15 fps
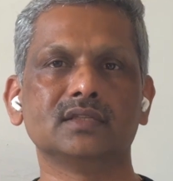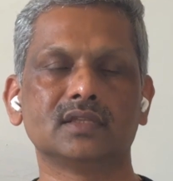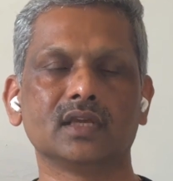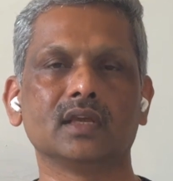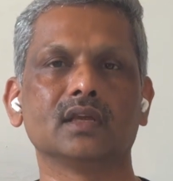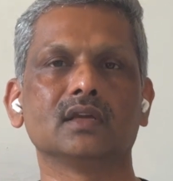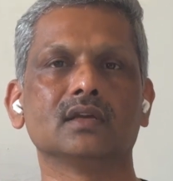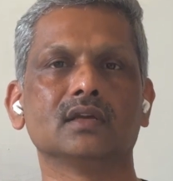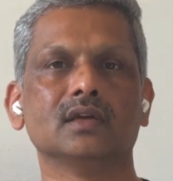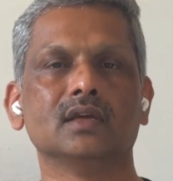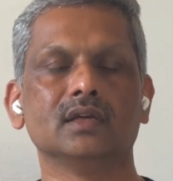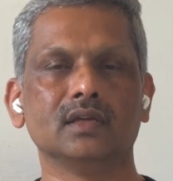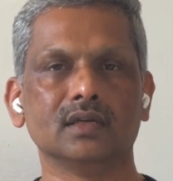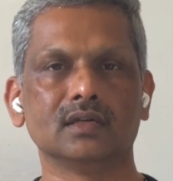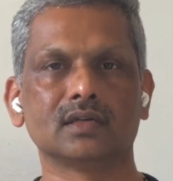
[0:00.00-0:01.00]
thing
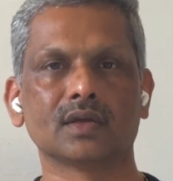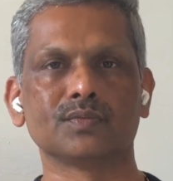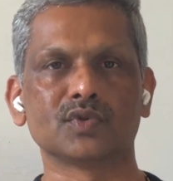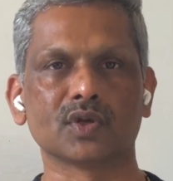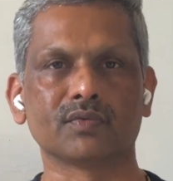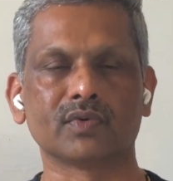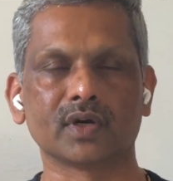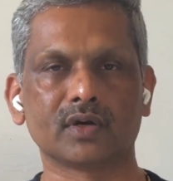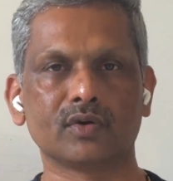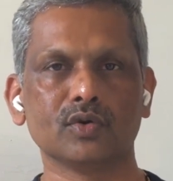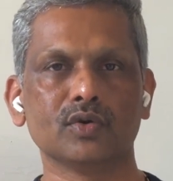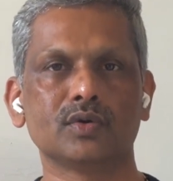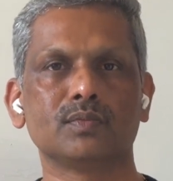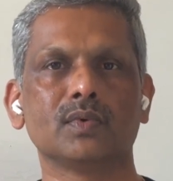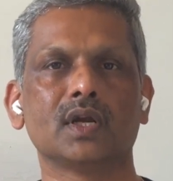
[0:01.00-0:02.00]
in terms of
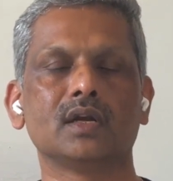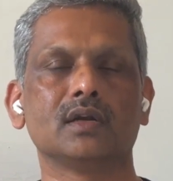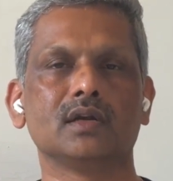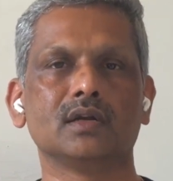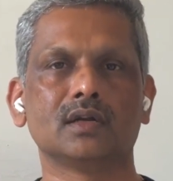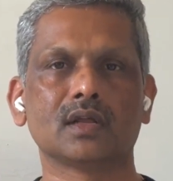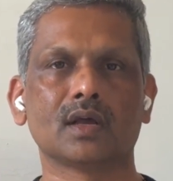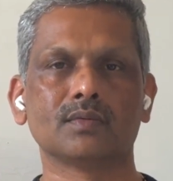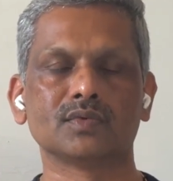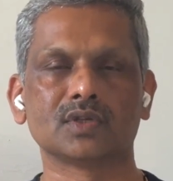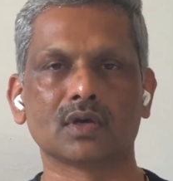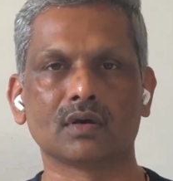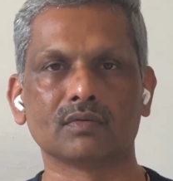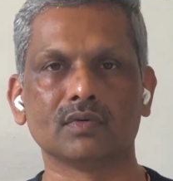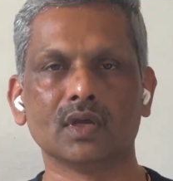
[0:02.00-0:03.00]
recruitment, in terms
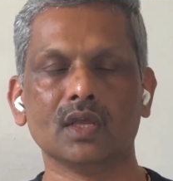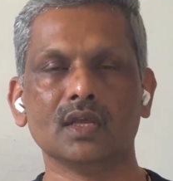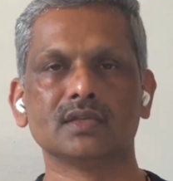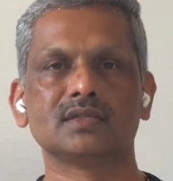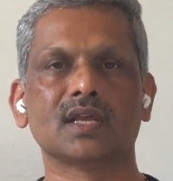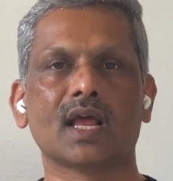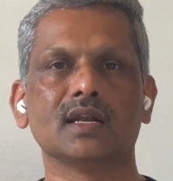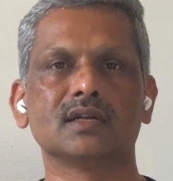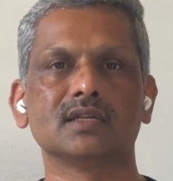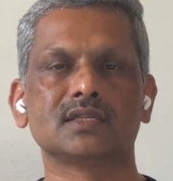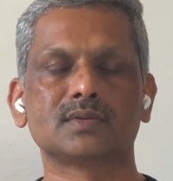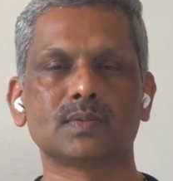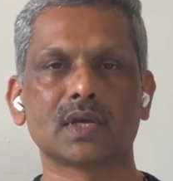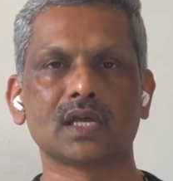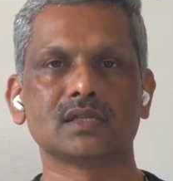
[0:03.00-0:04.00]
of salary
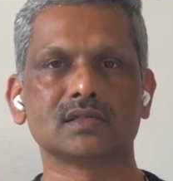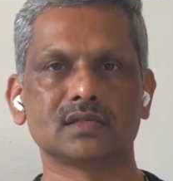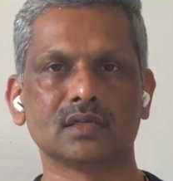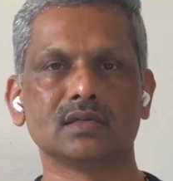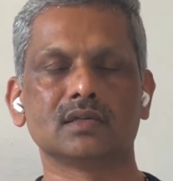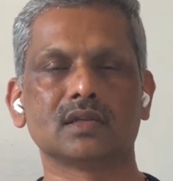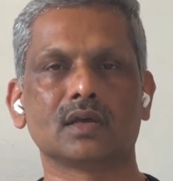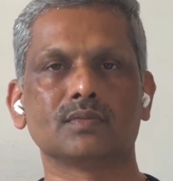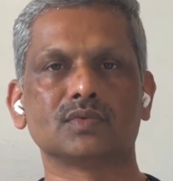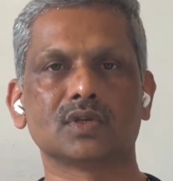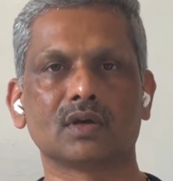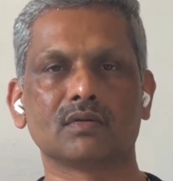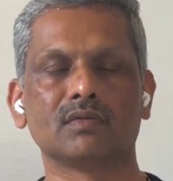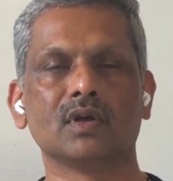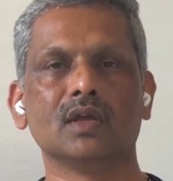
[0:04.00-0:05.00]
spends, in terms
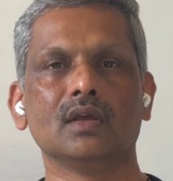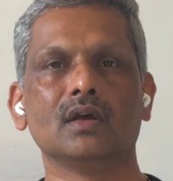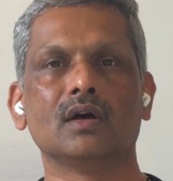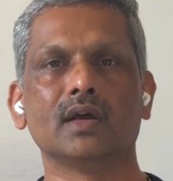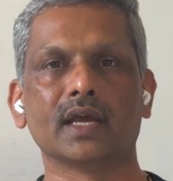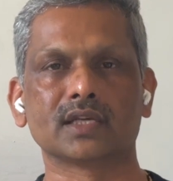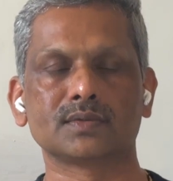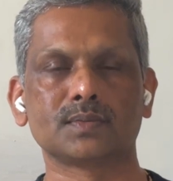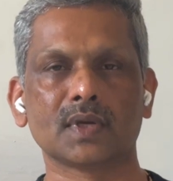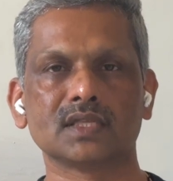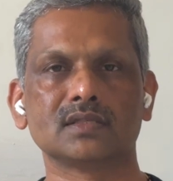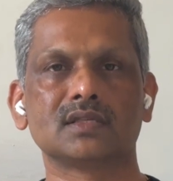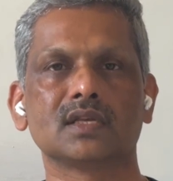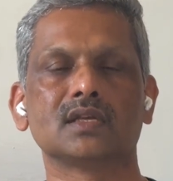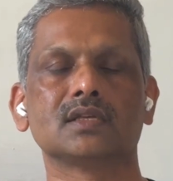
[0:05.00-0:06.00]
of
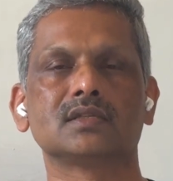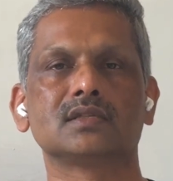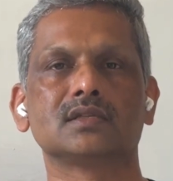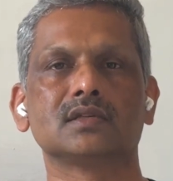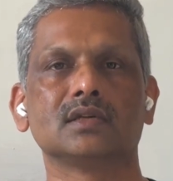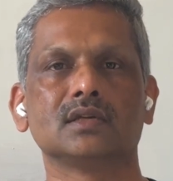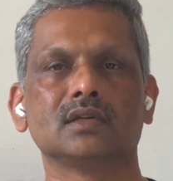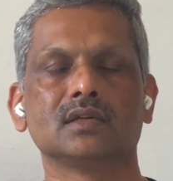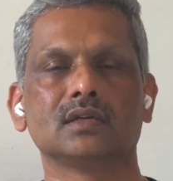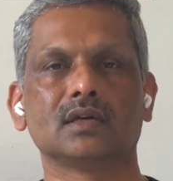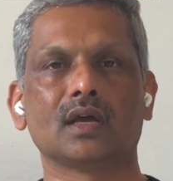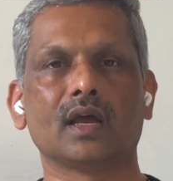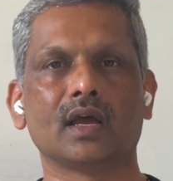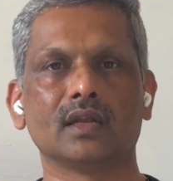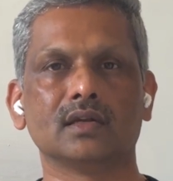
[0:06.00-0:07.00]
expenses.
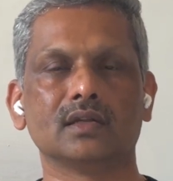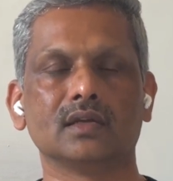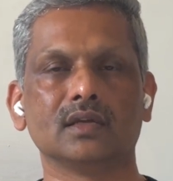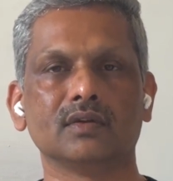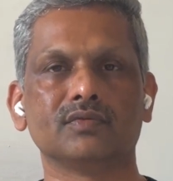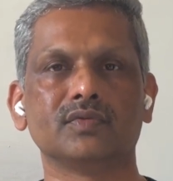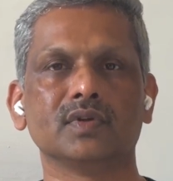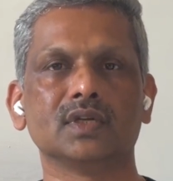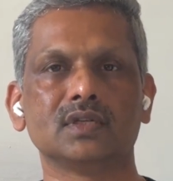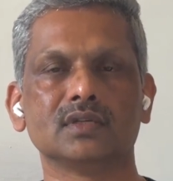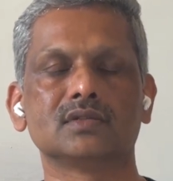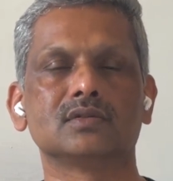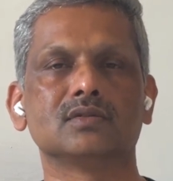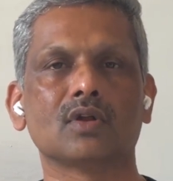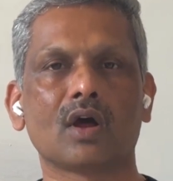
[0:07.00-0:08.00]
And if it is
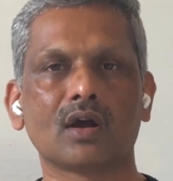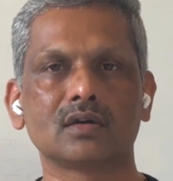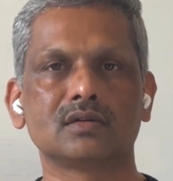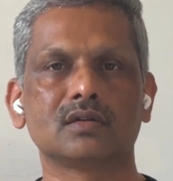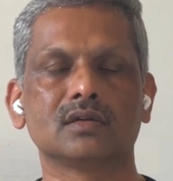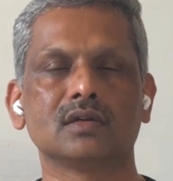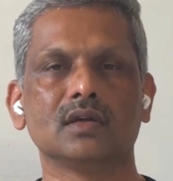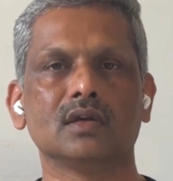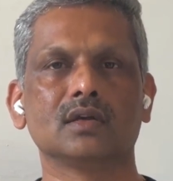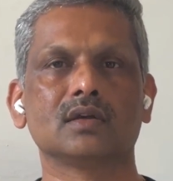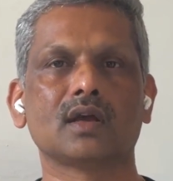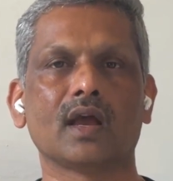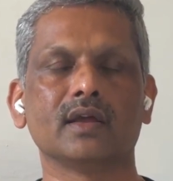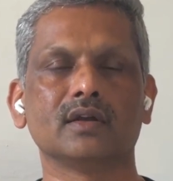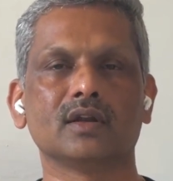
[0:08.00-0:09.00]
not
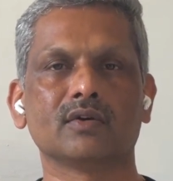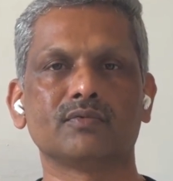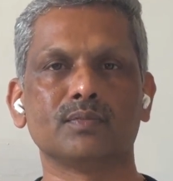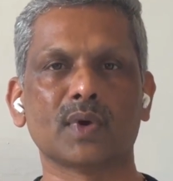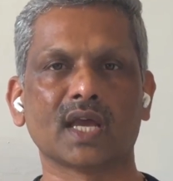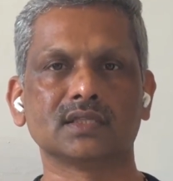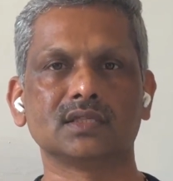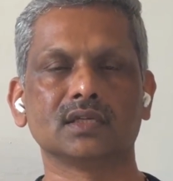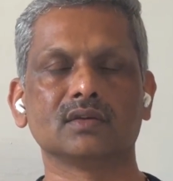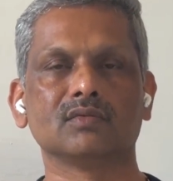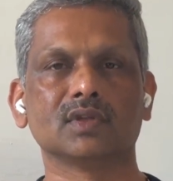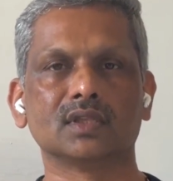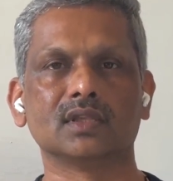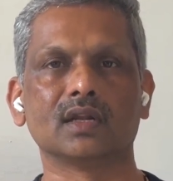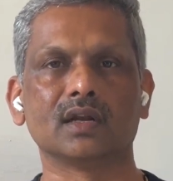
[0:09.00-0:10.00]
kind of matching
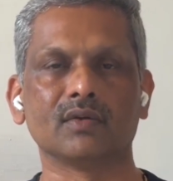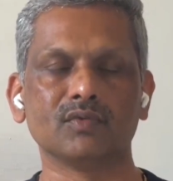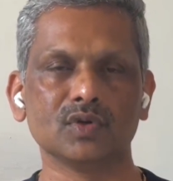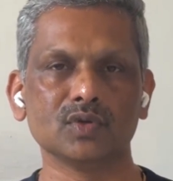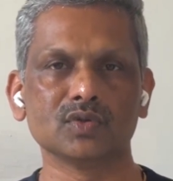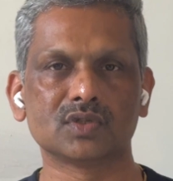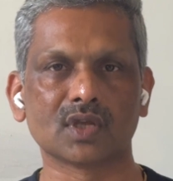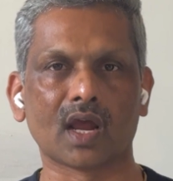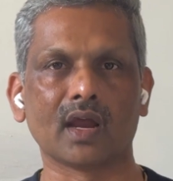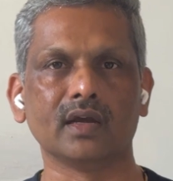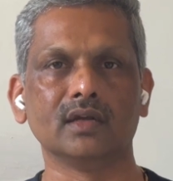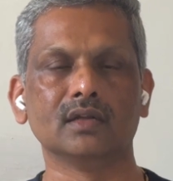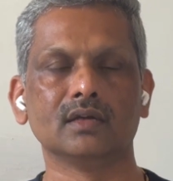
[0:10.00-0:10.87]
with the revenue side,